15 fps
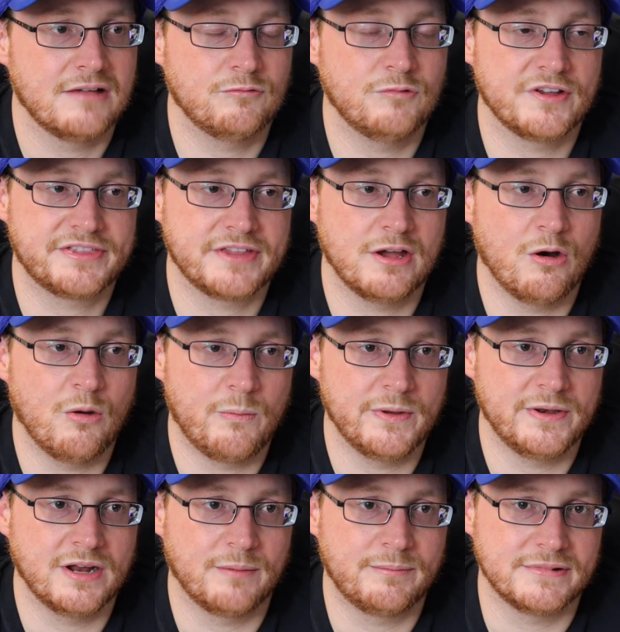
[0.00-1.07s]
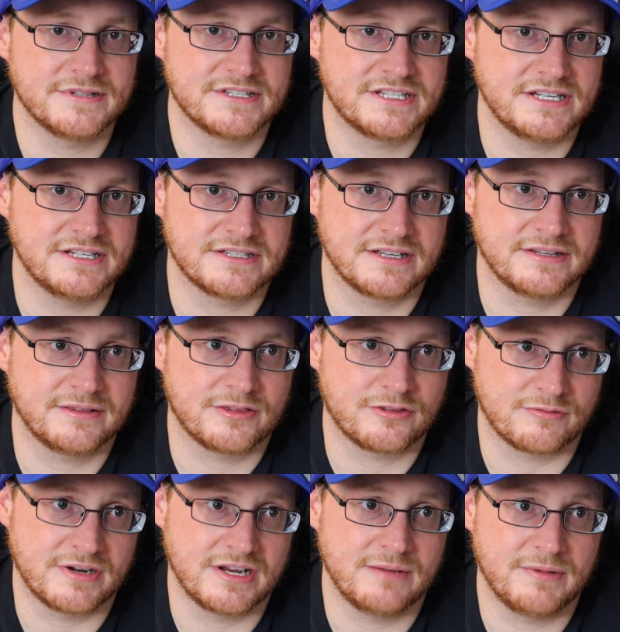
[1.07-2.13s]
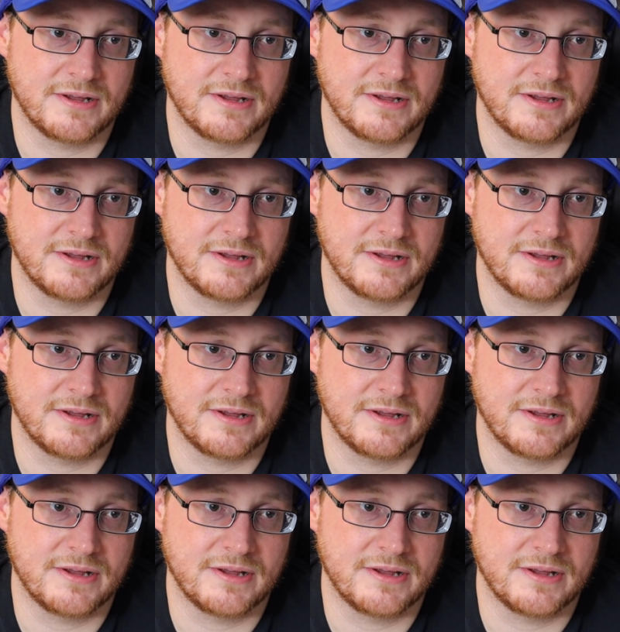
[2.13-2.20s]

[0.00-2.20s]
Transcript: what they opened up in season 3,